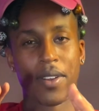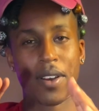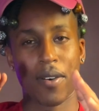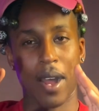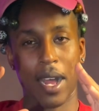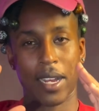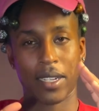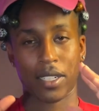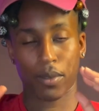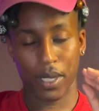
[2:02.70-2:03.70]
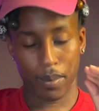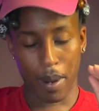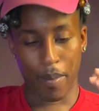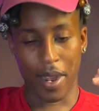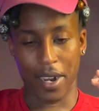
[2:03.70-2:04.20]
though I switched my
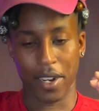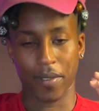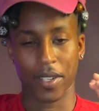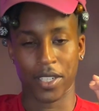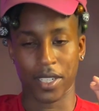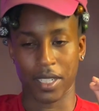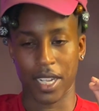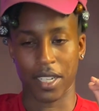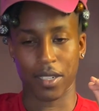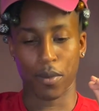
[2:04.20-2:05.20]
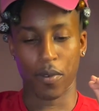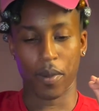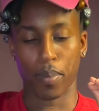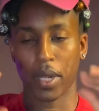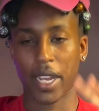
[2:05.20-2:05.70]
mind off to just let this movie
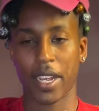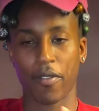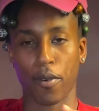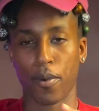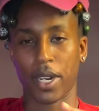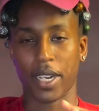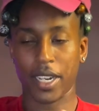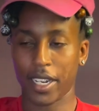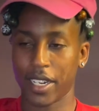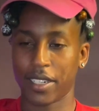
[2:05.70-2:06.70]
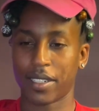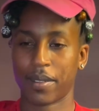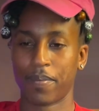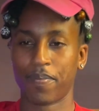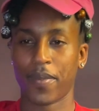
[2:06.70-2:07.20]
play for what it is,
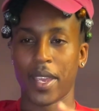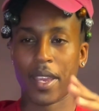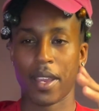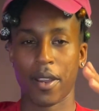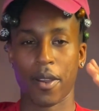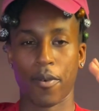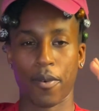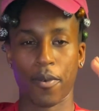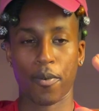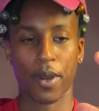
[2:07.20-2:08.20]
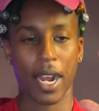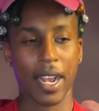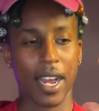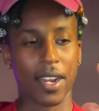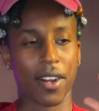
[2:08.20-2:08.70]
when I
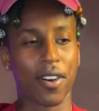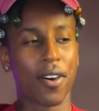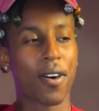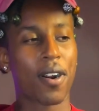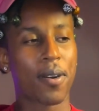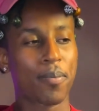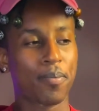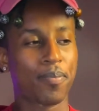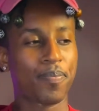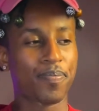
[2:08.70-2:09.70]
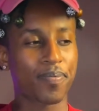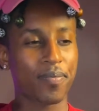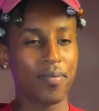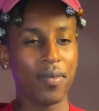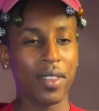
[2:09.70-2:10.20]
got in the car,
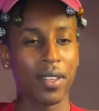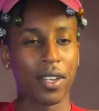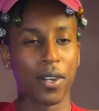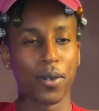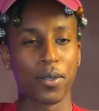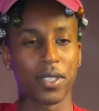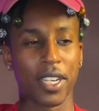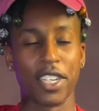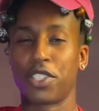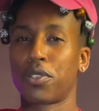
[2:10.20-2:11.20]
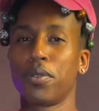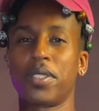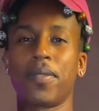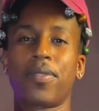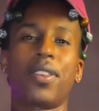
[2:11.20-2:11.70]
those
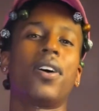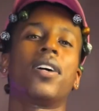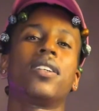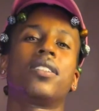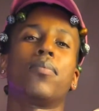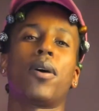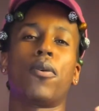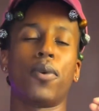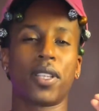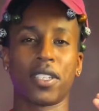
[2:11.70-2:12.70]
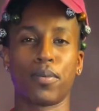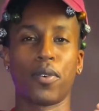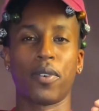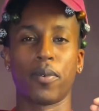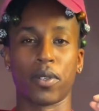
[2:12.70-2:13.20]
intrusive thoughts about what this
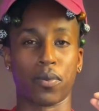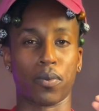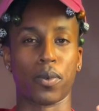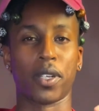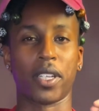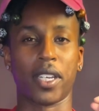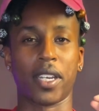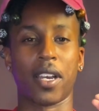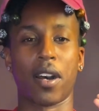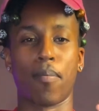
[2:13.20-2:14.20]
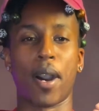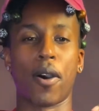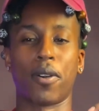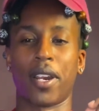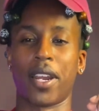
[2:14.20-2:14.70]
movie was really
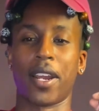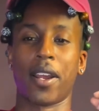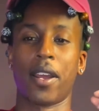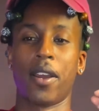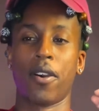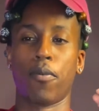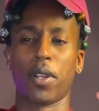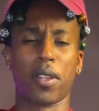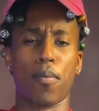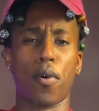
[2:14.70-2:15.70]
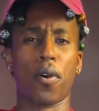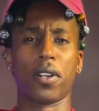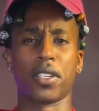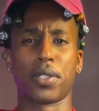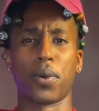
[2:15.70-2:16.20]
about and what the moral of
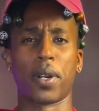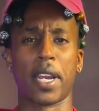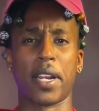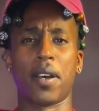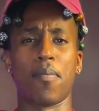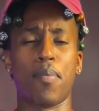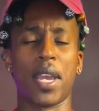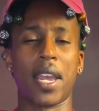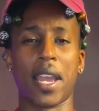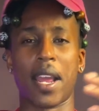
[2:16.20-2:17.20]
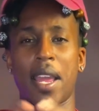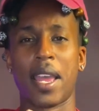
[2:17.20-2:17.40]
the story ended up being,